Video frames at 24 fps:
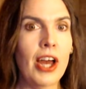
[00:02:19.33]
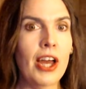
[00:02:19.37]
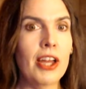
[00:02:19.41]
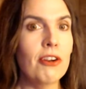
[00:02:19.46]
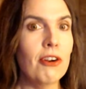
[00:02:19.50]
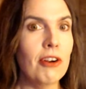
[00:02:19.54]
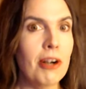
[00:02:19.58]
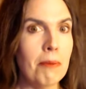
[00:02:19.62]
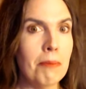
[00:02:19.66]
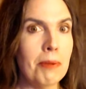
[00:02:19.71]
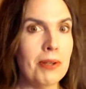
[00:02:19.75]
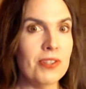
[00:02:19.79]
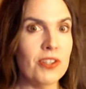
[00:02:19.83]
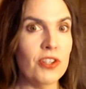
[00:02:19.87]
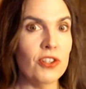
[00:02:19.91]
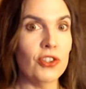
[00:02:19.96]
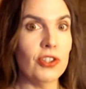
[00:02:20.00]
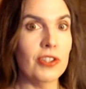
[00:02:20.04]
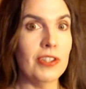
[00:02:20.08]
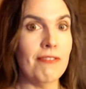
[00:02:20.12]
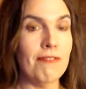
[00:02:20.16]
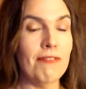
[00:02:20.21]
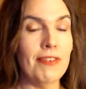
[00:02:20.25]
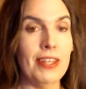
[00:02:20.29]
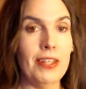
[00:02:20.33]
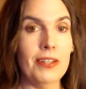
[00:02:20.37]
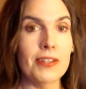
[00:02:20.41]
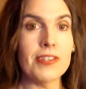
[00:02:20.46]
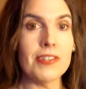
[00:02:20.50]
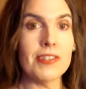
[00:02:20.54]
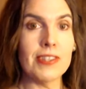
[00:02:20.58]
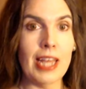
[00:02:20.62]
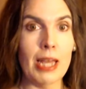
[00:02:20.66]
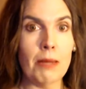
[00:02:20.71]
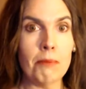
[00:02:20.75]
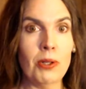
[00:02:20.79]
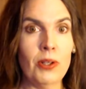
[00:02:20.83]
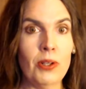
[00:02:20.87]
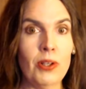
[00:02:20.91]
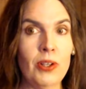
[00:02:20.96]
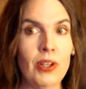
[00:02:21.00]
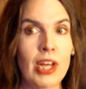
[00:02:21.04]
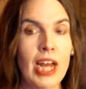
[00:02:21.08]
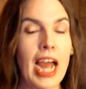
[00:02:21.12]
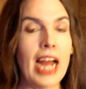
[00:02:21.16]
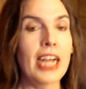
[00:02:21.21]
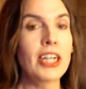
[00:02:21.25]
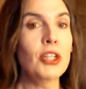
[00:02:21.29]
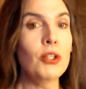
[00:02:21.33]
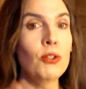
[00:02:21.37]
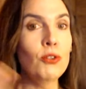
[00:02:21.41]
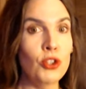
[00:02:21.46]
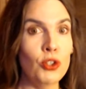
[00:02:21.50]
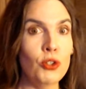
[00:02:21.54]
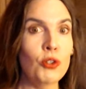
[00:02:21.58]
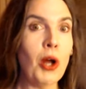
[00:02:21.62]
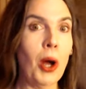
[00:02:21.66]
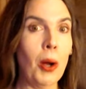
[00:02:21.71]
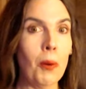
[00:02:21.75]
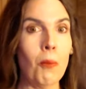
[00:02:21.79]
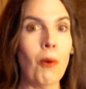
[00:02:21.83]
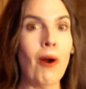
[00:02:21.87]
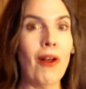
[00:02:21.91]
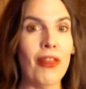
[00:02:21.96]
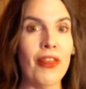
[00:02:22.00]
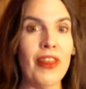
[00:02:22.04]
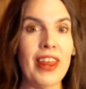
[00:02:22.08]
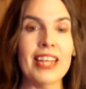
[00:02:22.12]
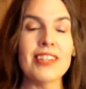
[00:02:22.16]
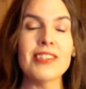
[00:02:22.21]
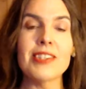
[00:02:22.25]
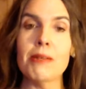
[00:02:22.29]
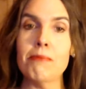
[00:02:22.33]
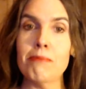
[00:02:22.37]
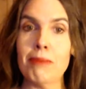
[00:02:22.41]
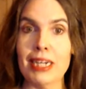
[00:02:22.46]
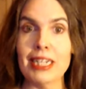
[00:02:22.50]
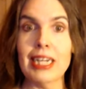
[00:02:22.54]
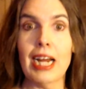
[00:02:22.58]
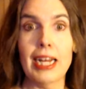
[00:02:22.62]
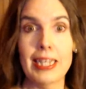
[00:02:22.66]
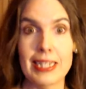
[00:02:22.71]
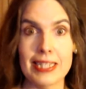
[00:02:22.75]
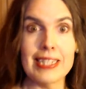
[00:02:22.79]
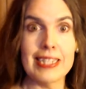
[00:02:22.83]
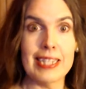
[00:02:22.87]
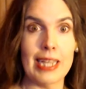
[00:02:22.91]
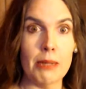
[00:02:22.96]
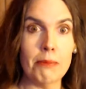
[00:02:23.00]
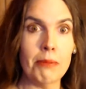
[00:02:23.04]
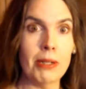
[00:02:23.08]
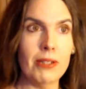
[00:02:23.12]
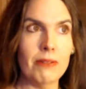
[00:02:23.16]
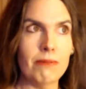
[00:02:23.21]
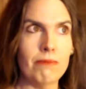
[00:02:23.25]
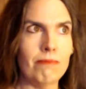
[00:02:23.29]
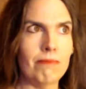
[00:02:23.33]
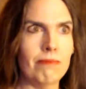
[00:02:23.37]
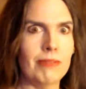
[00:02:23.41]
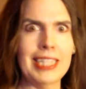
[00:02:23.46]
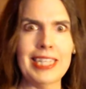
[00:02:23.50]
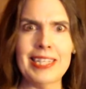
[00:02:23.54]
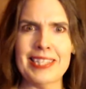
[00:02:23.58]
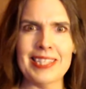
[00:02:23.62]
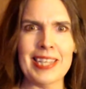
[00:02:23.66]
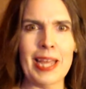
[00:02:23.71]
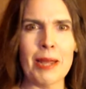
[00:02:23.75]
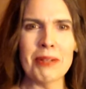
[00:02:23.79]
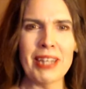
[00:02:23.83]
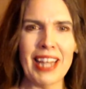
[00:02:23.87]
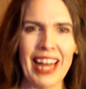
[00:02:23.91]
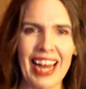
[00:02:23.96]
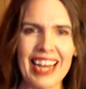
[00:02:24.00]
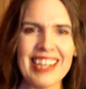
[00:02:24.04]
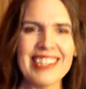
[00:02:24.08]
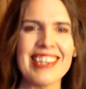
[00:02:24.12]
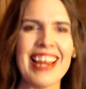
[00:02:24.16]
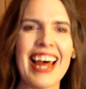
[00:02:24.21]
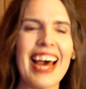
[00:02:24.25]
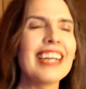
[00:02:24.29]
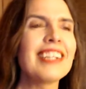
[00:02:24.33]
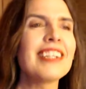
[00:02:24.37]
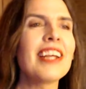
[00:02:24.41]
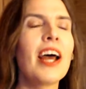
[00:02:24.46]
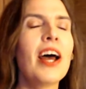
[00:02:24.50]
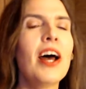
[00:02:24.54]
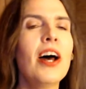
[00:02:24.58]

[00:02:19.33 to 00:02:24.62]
you're in a position that feels stable and you do not want things that might unstable destabilize that.